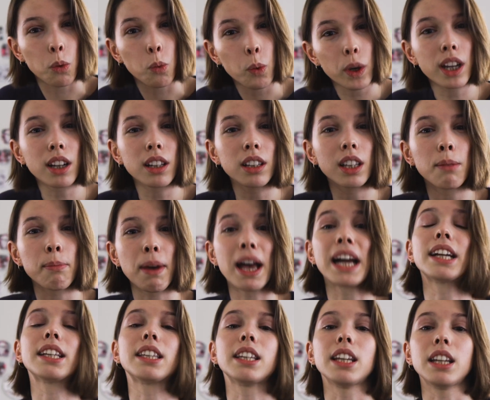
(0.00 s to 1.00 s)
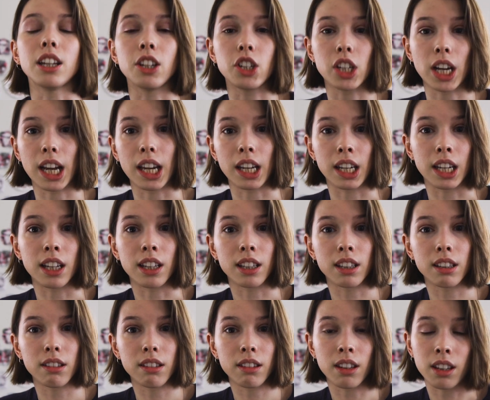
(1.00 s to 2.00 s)
weekly magazine in
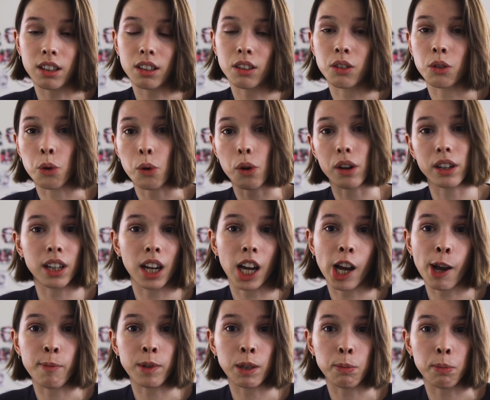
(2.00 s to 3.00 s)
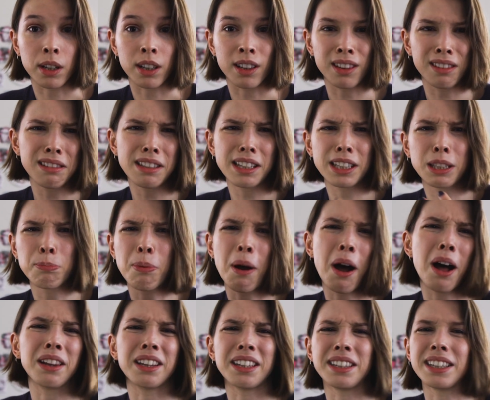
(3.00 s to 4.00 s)
Chinese. Think New York Times, but less
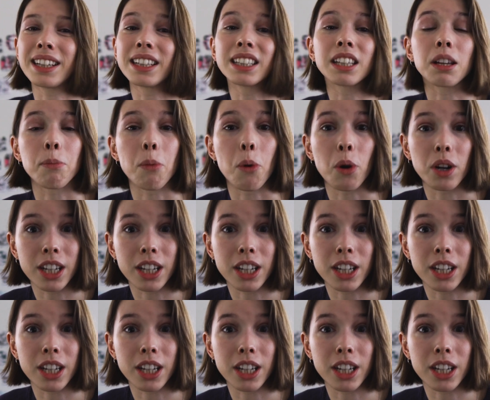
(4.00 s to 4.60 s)
politics and more